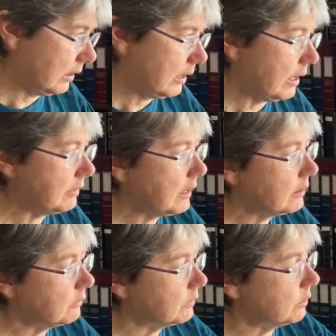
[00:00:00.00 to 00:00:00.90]
And then
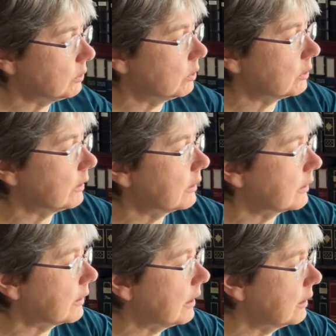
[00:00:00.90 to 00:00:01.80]
if you look at our
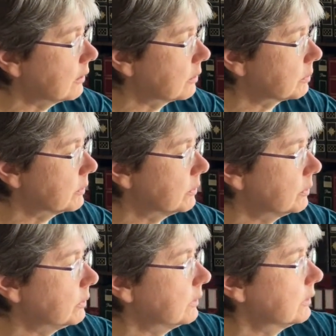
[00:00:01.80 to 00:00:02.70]
kangaroo,